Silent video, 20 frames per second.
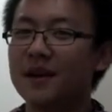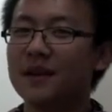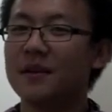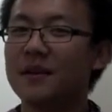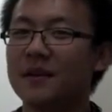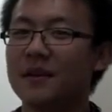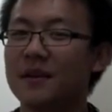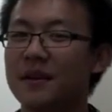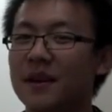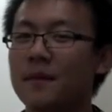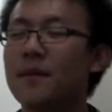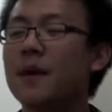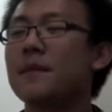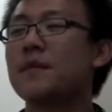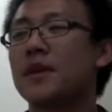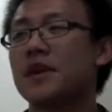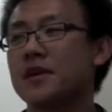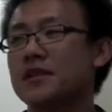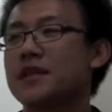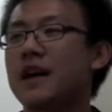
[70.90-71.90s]
Yeah, but
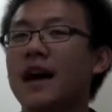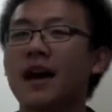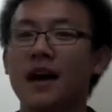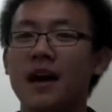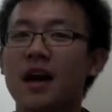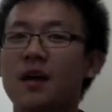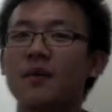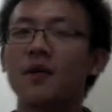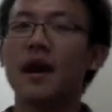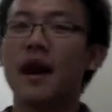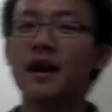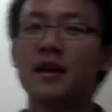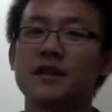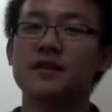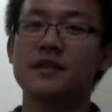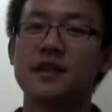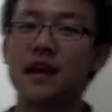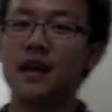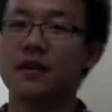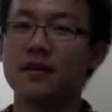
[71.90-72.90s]
because I can't really
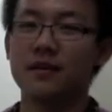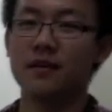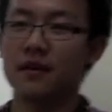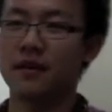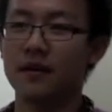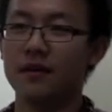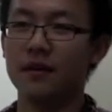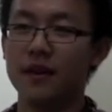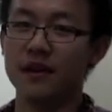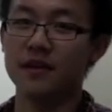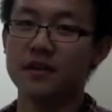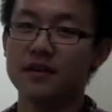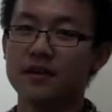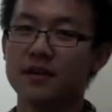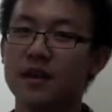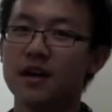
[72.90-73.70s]
understand this.